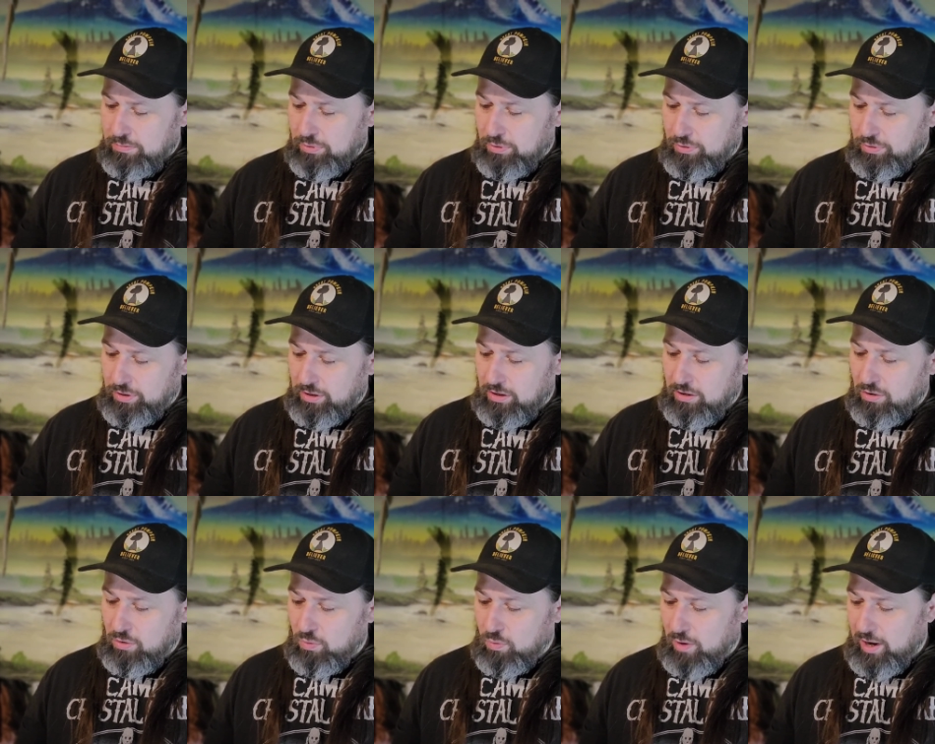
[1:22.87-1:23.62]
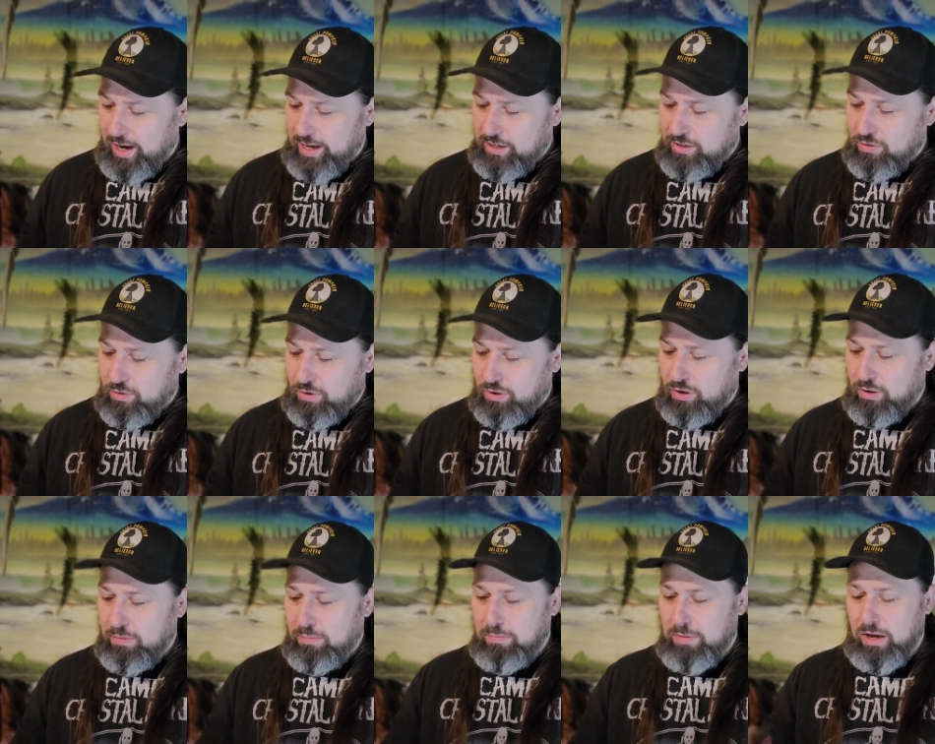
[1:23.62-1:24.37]
Pull the little wine
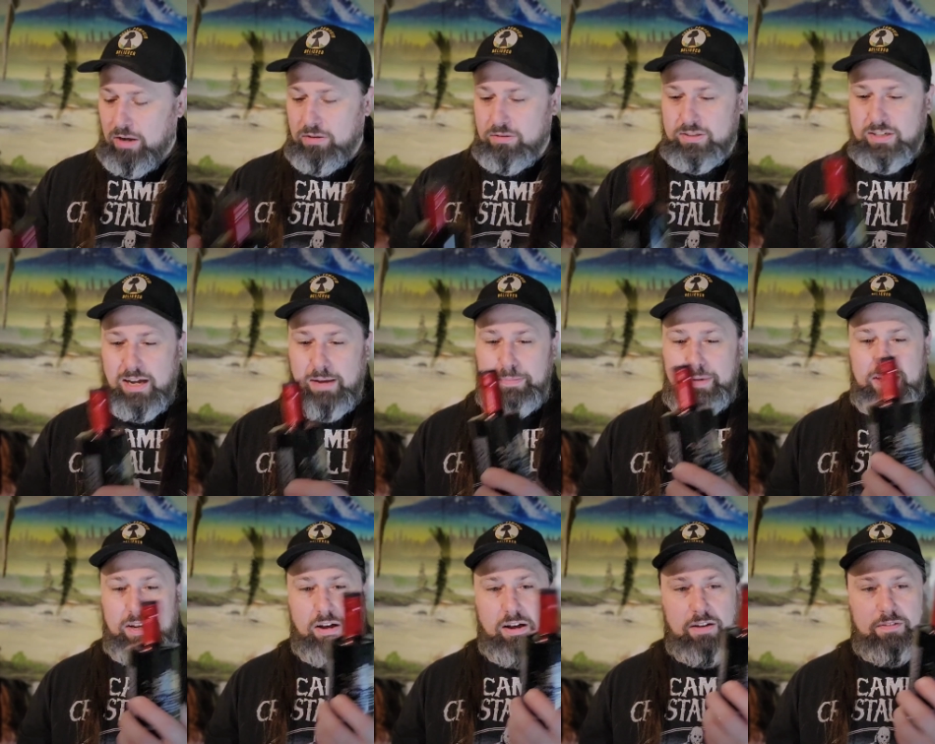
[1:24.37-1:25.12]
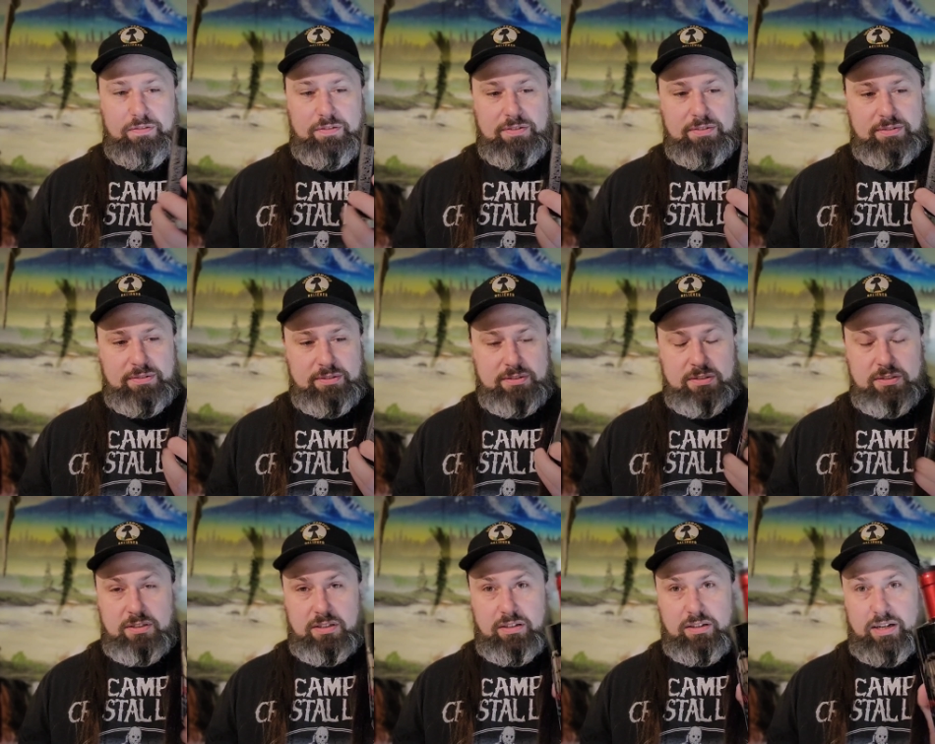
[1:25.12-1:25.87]
corker bottle toppy off.
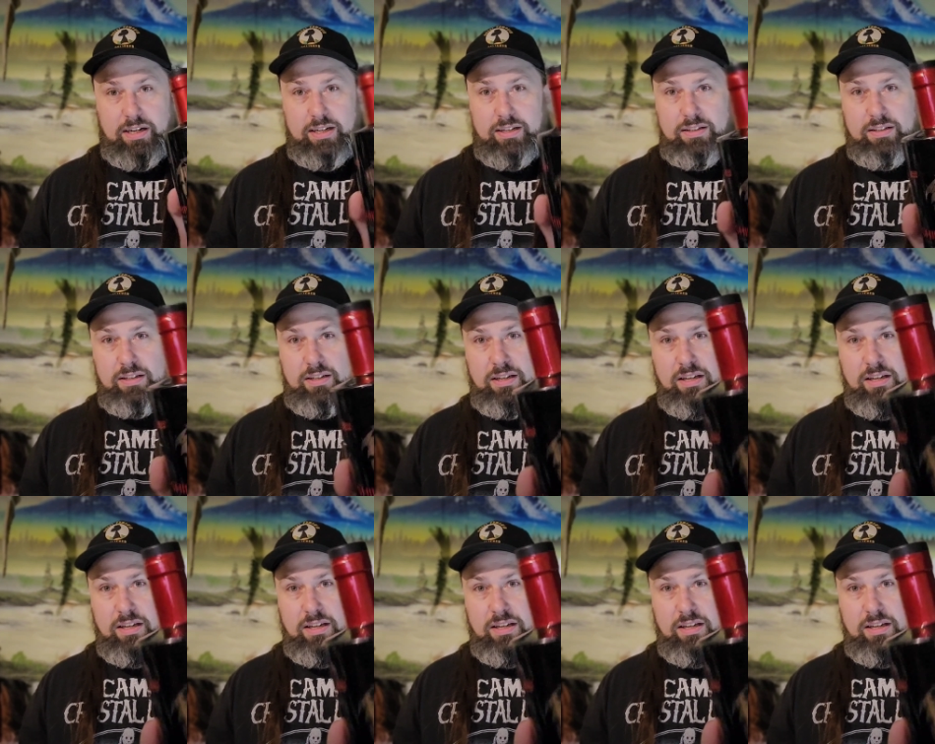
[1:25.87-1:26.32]
Alright.